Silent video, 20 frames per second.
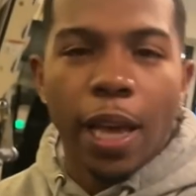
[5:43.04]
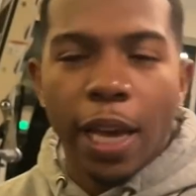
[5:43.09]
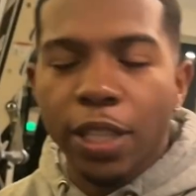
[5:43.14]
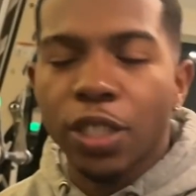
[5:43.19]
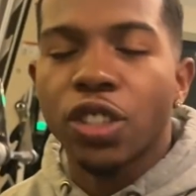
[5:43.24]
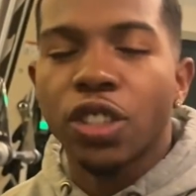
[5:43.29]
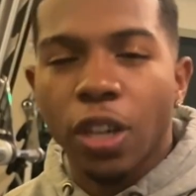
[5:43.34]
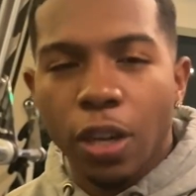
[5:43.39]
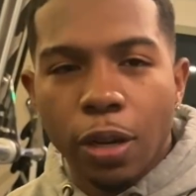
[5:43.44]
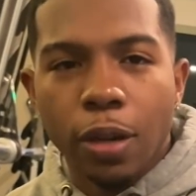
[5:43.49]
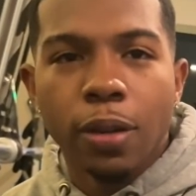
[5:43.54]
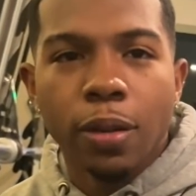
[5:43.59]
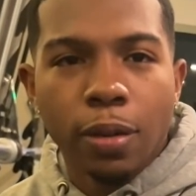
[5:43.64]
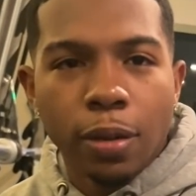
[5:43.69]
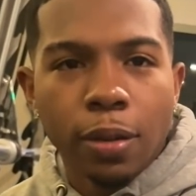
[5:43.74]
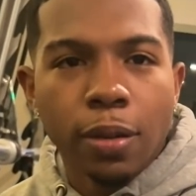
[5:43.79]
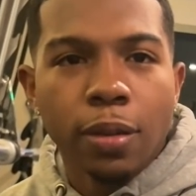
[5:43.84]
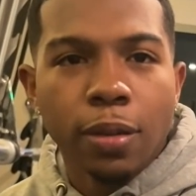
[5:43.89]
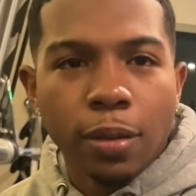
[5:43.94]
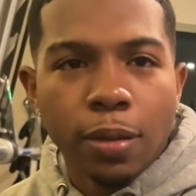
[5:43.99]
Yes, sir.
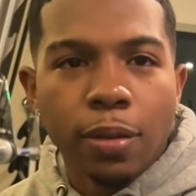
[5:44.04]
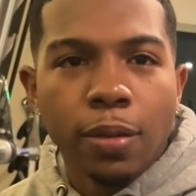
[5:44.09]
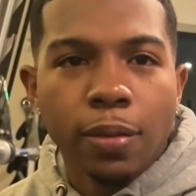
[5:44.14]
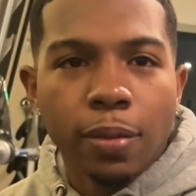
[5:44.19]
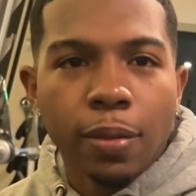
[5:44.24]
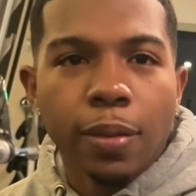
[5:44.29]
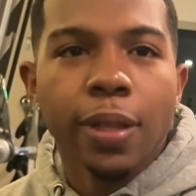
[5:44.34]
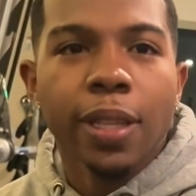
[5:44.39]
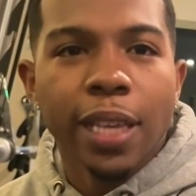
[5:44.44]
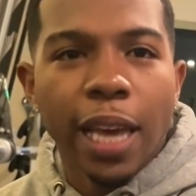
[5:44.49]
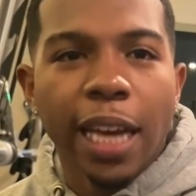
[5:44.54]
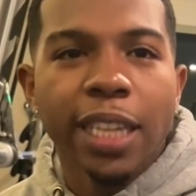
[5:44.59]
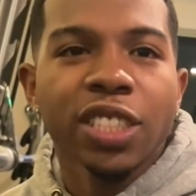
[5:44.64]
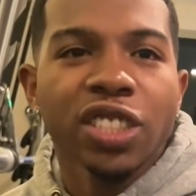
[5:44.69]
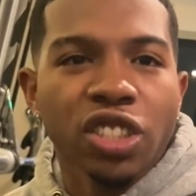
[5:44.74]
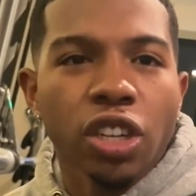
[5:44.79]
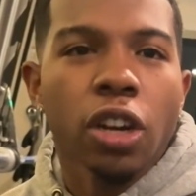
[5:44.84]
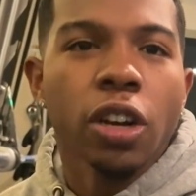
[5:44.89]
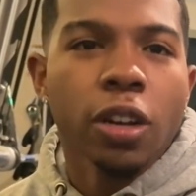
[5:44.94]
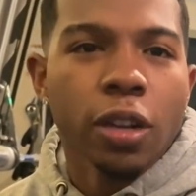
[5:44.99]
Yes, sir. See you loud. Yes,
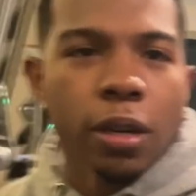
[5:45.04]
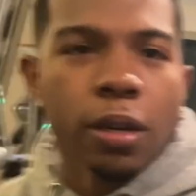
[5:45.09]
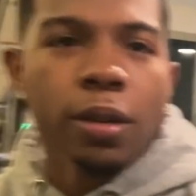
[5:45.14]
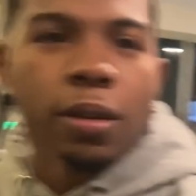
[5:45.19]
sir.